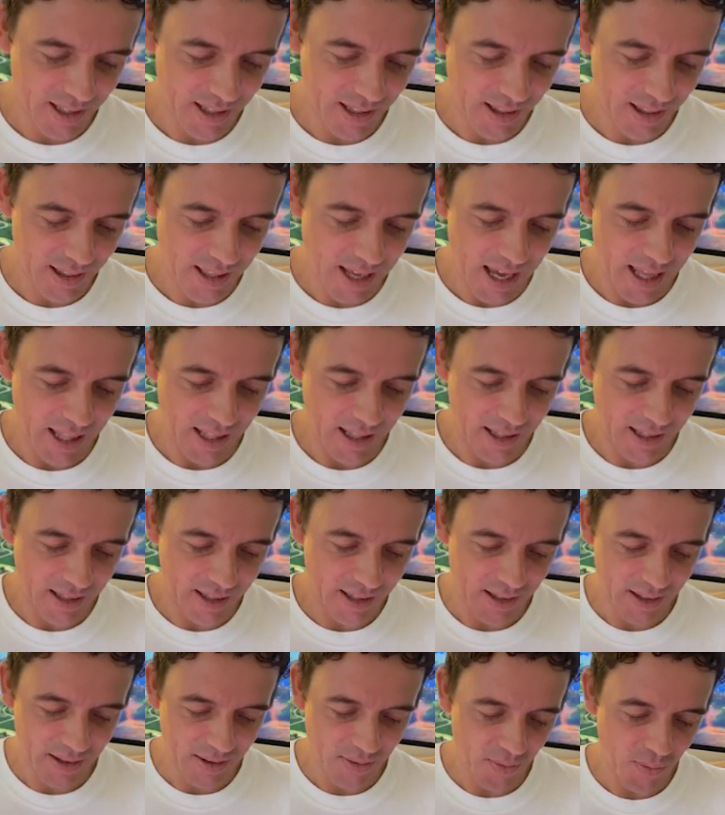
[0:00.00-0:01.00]

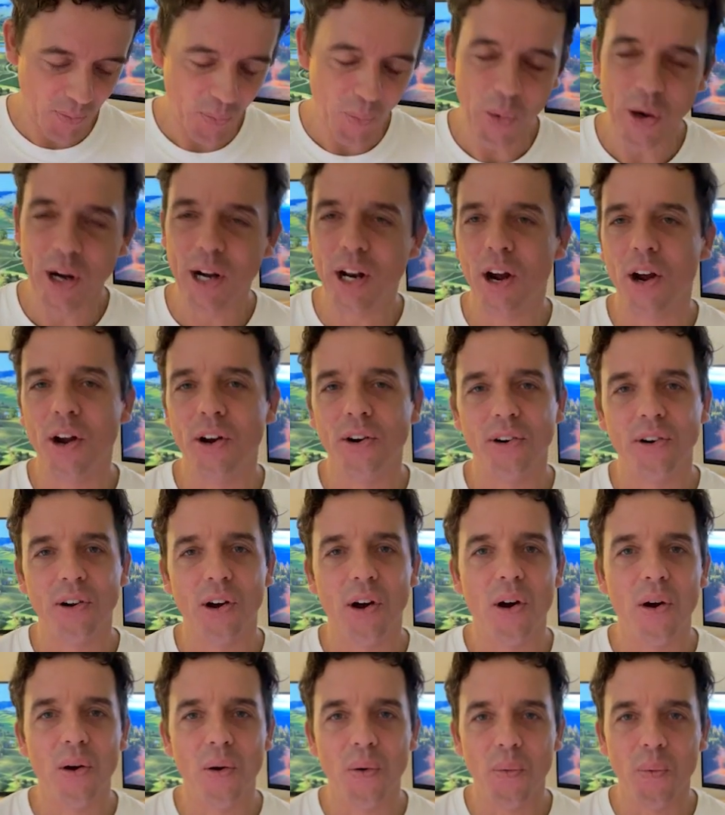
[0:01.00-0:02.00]
that we don't
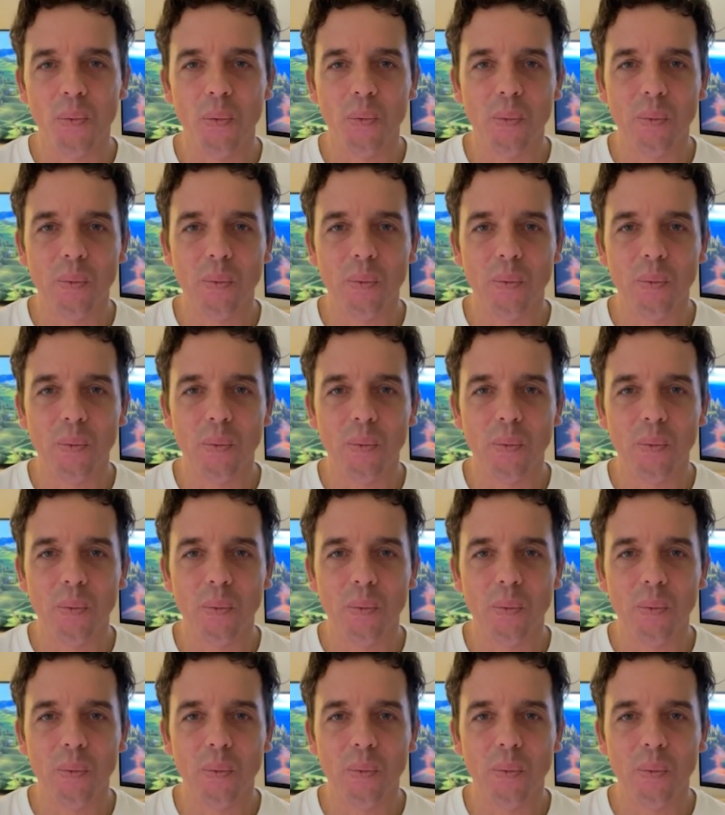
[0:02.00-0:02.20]
know